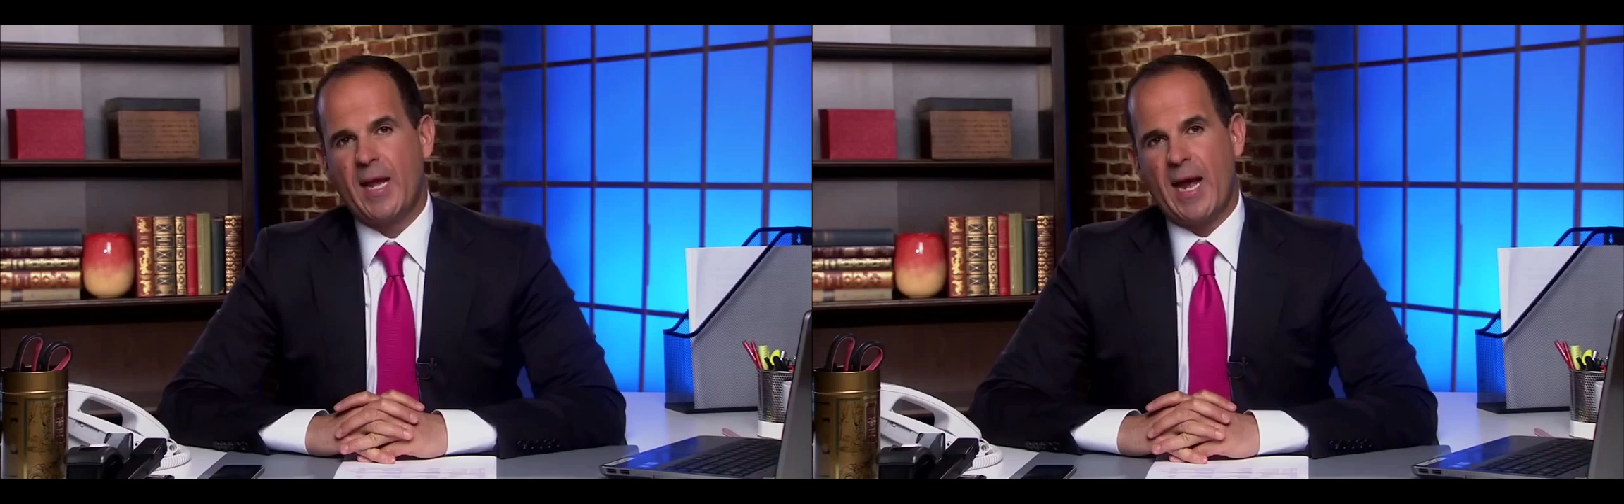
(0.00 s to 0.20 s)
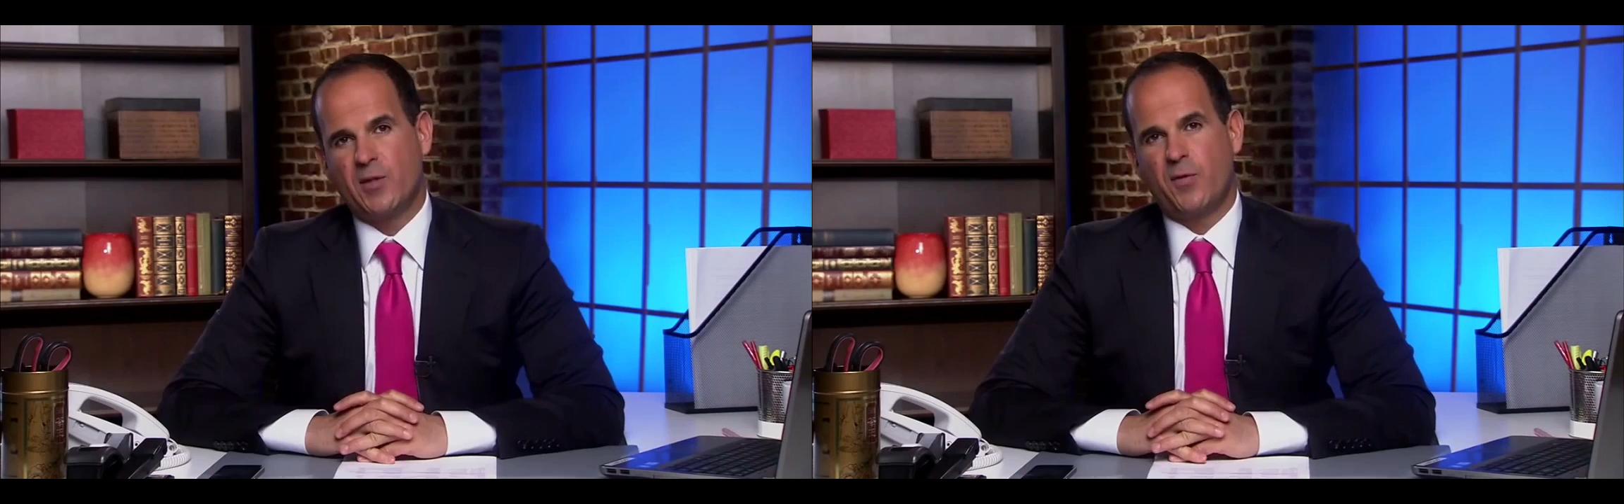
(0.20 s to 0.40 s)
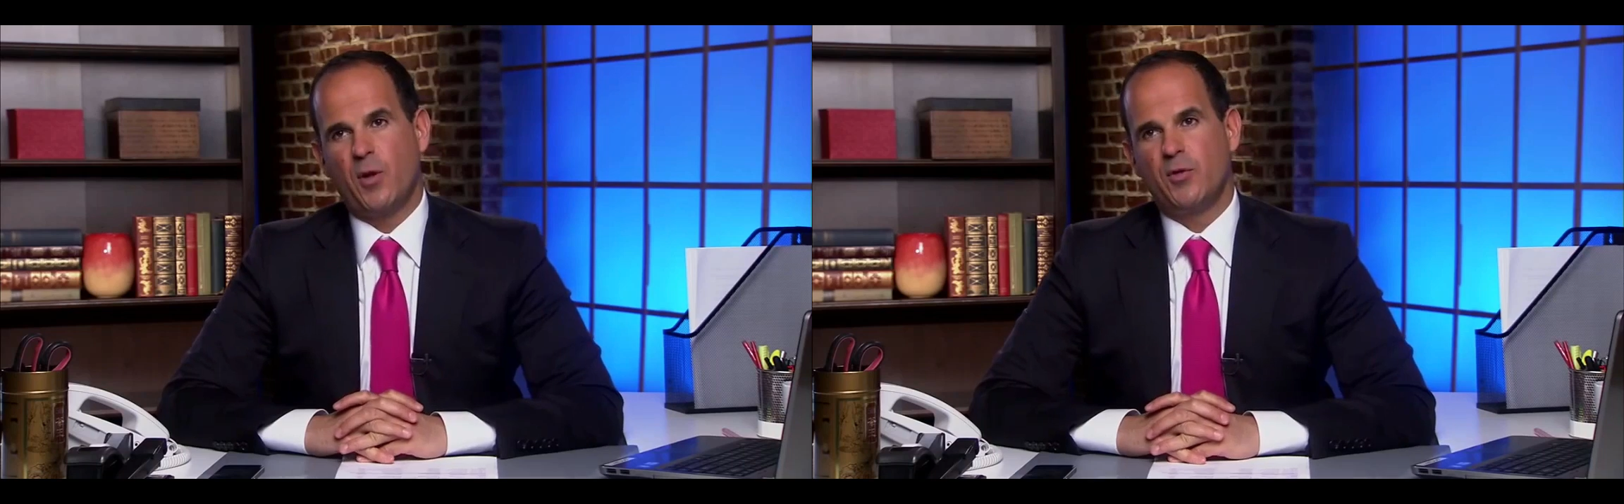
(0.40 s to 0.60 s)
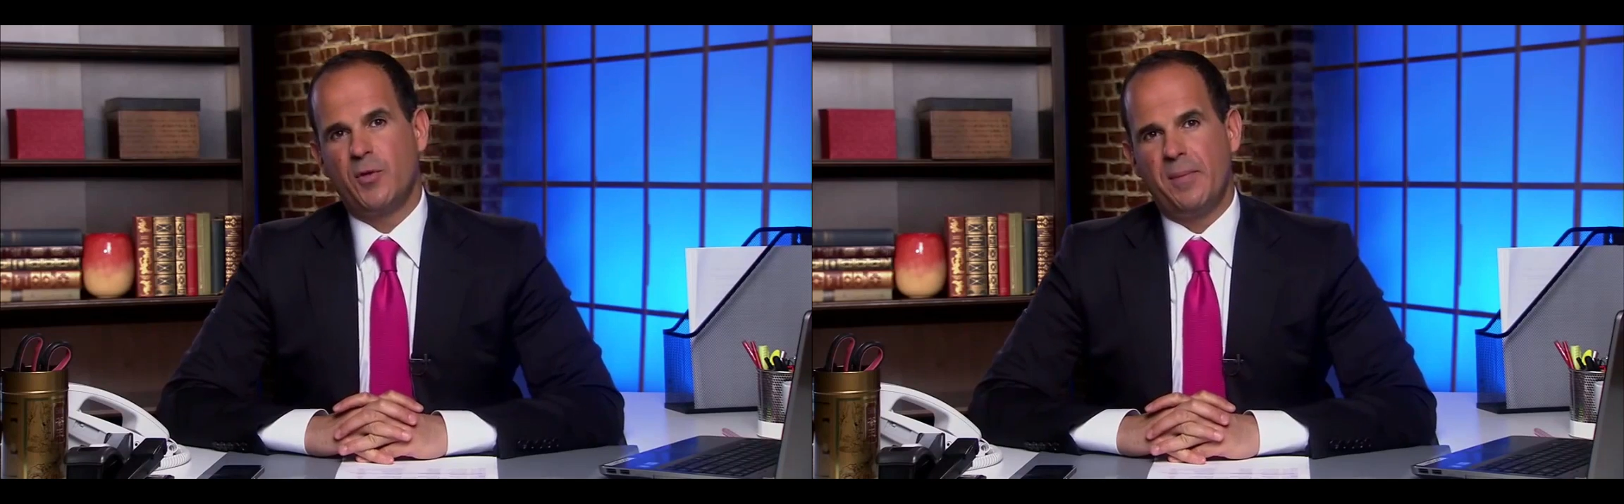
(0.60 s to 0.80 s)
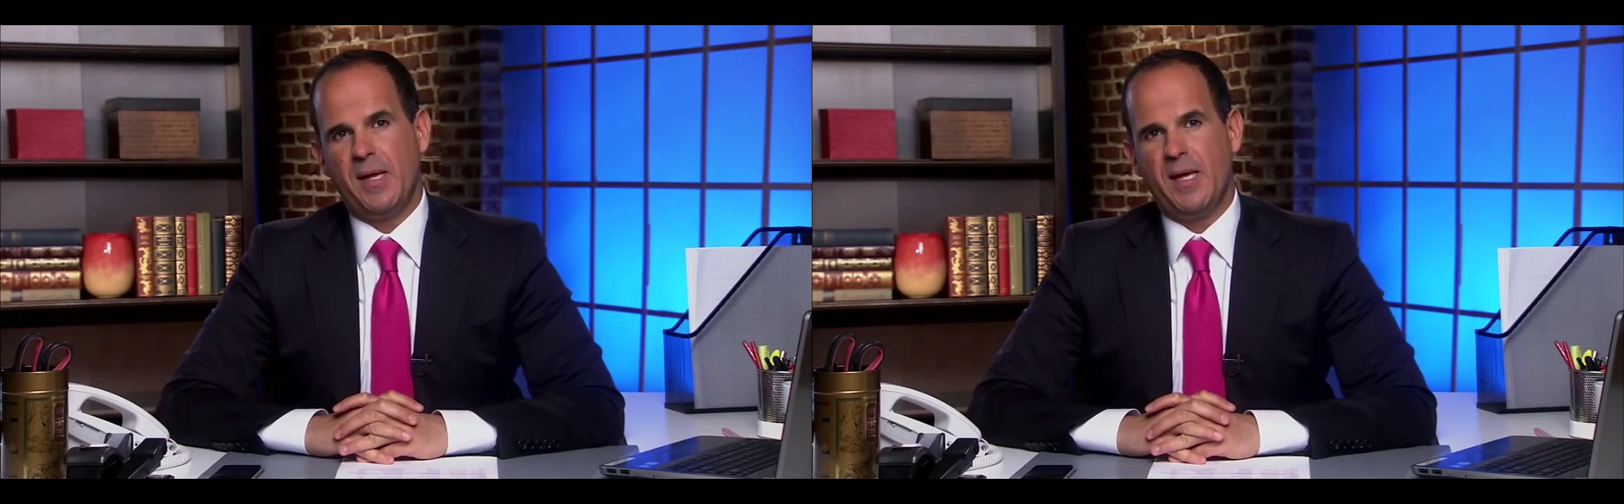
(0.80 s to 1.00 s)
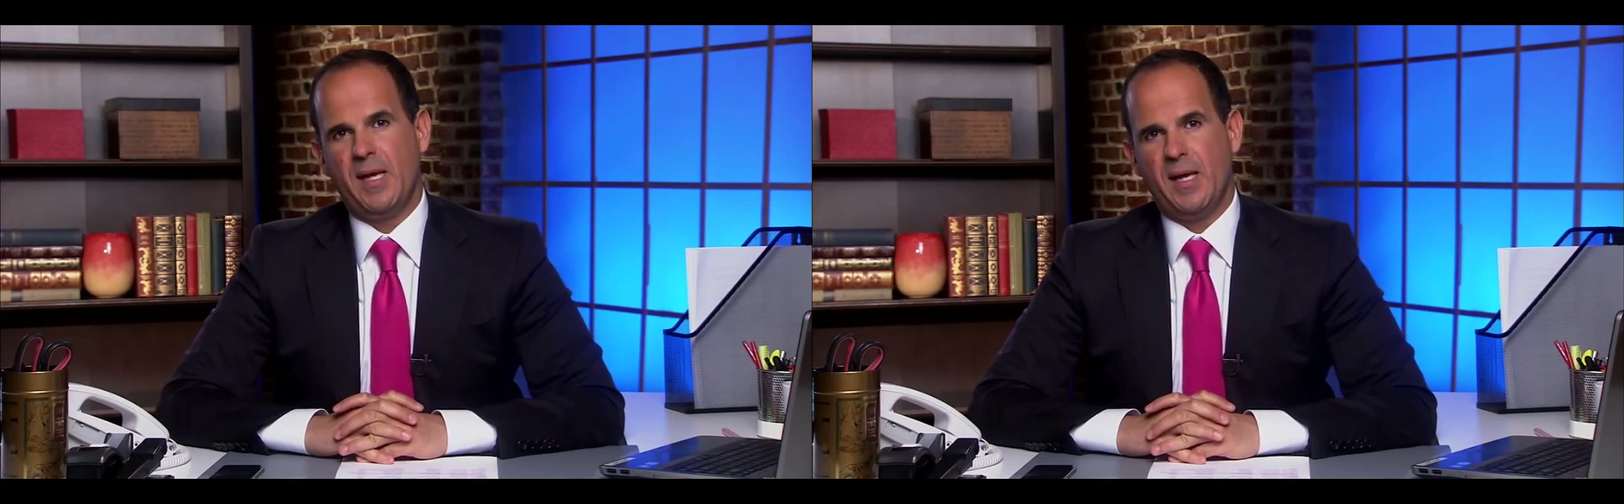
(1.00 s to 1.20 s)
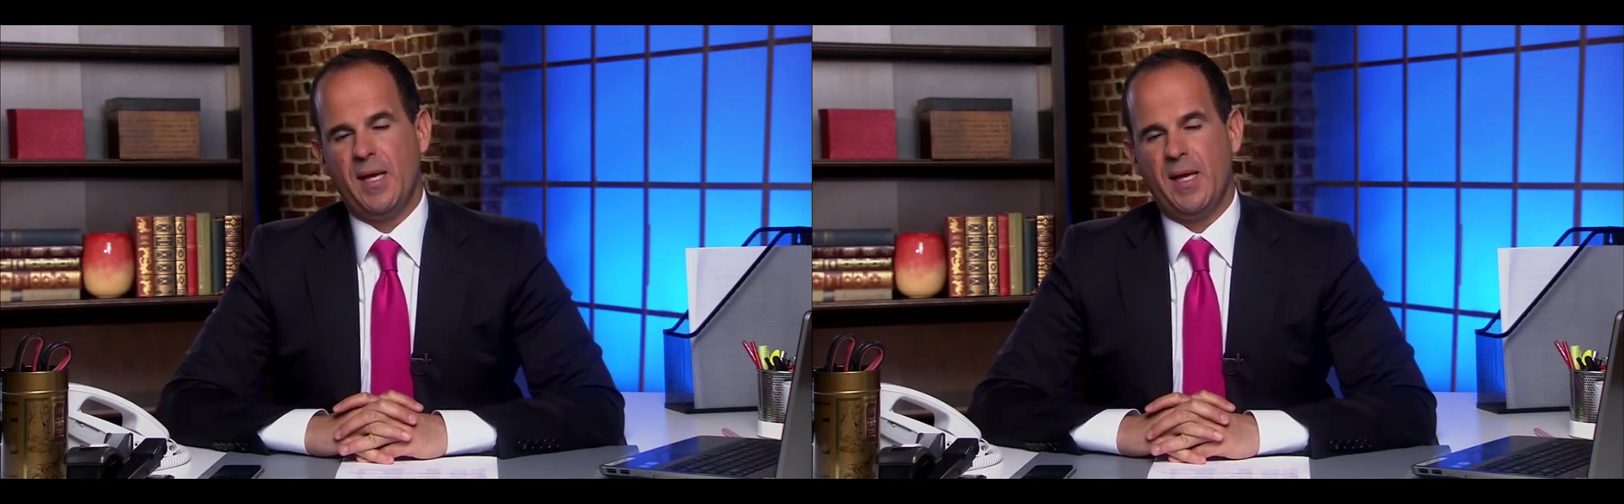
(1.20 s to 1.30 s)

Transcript: cash flow to me